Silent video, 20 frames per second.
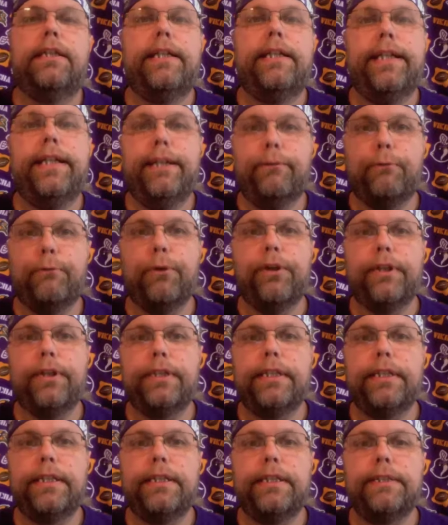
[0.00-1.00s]
It
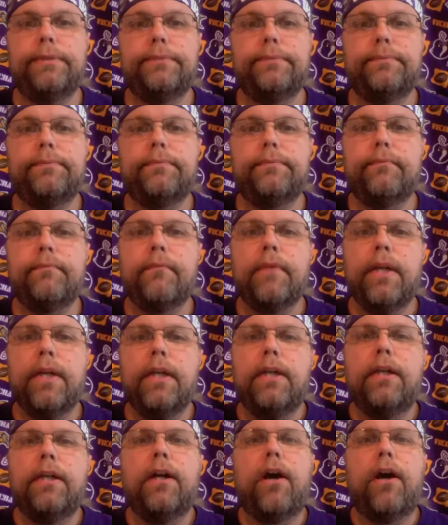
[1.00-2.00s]
worked.
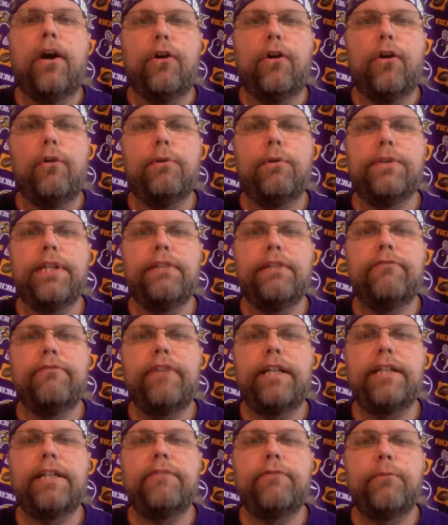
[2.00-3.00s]
RO was
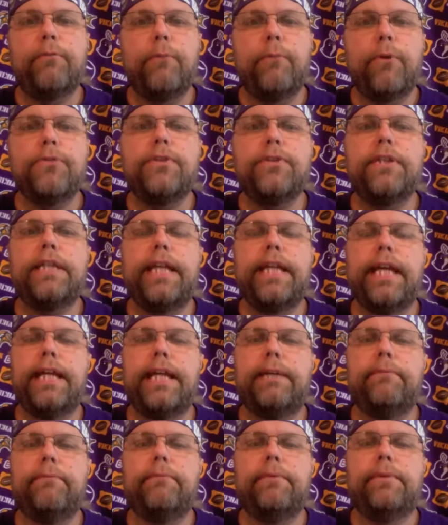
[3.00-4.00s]
ineffective for most of the
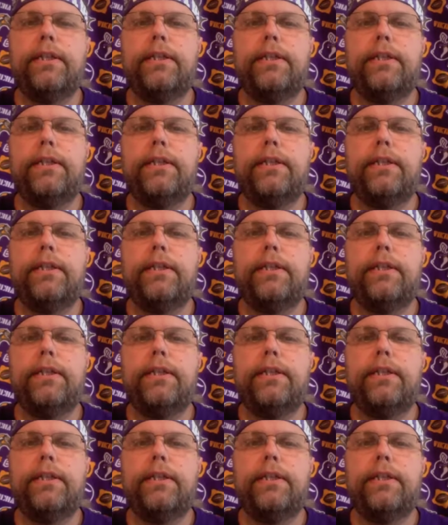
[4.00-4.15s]
game.